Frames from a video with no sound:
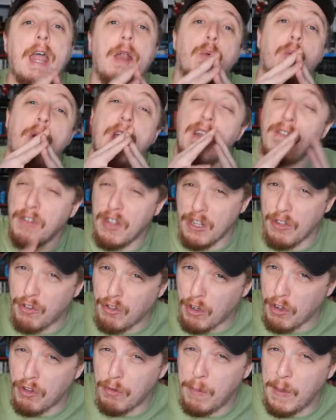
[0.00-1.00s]
And whenever there
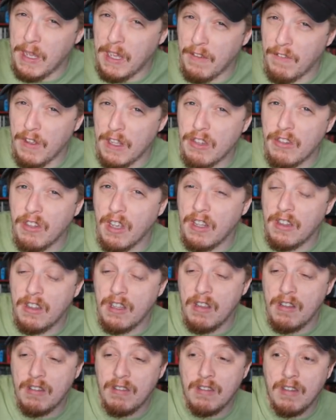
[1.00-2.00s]
starts being events like
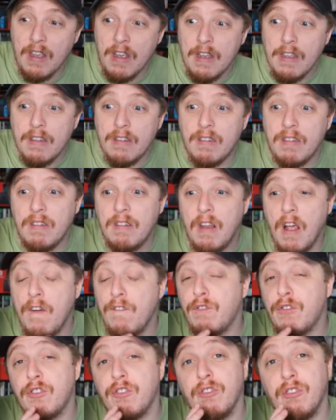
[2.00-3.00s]
this,
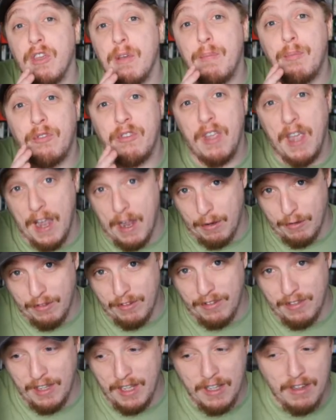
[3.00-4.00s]
stuff slips
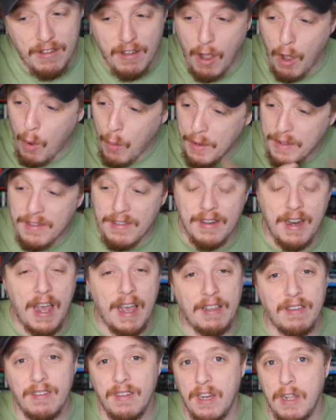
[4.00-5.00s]
out. It's always an
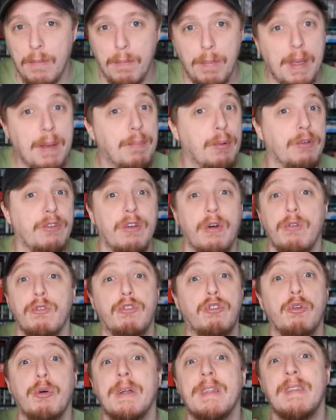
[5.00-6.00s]
accident. People
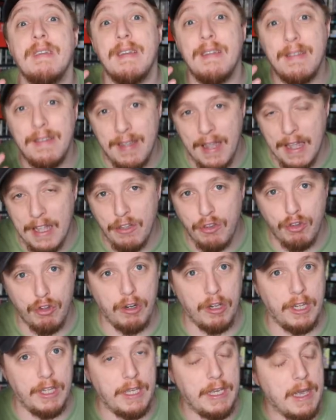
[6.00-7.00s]
don't do it
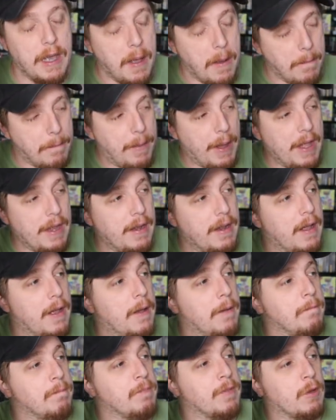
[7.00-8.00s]
intentionally, but
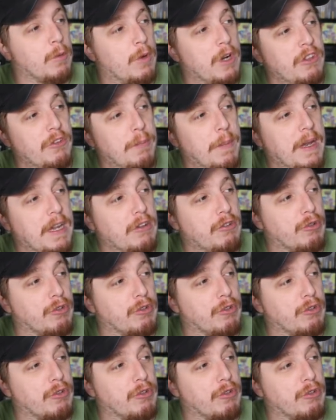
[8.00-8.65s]
What's been